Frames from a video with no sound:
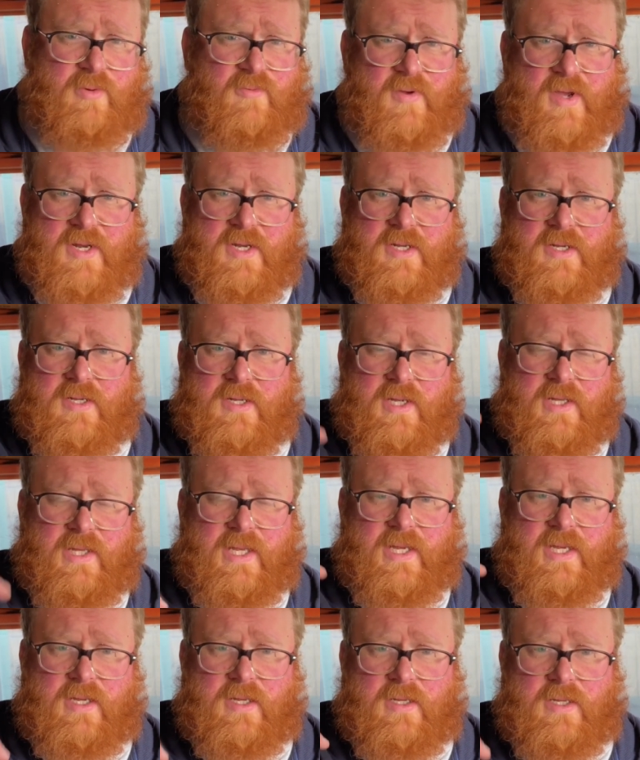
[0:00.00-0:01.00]
Provide a
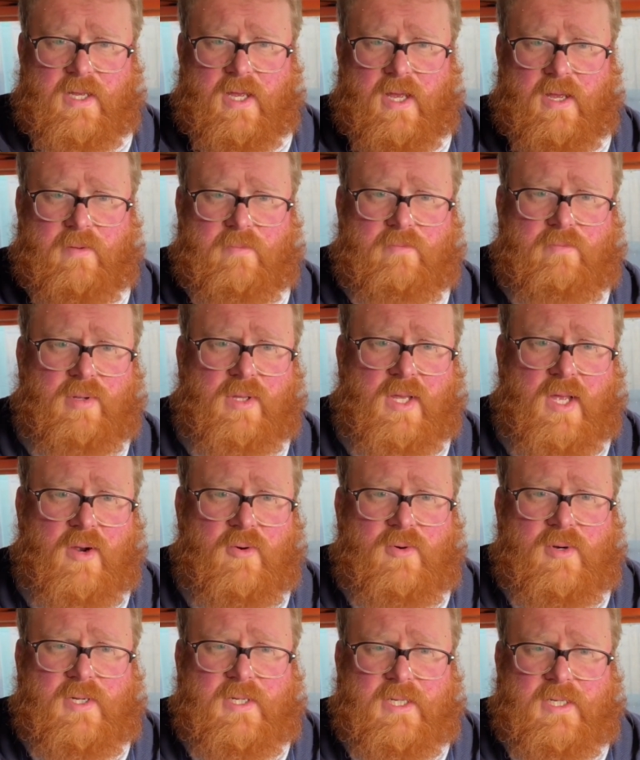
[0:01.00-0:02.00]
link
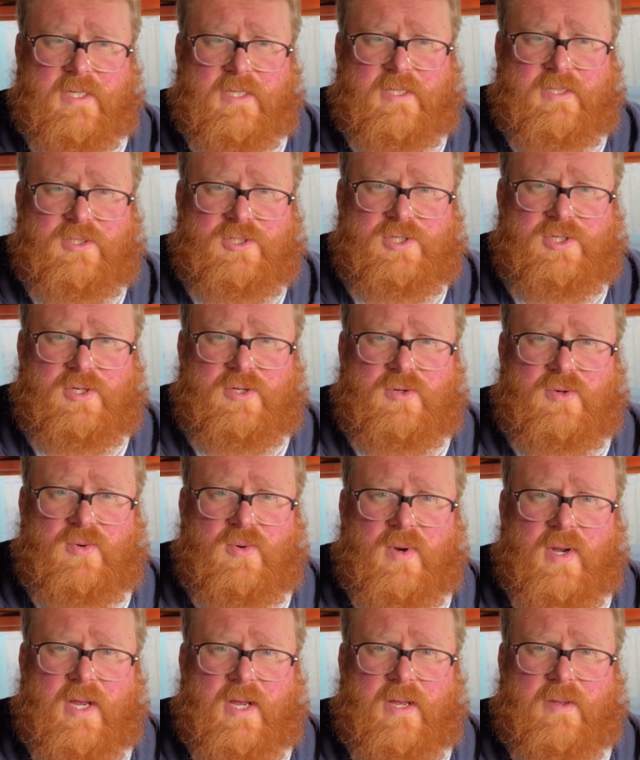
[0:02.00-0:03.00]
below to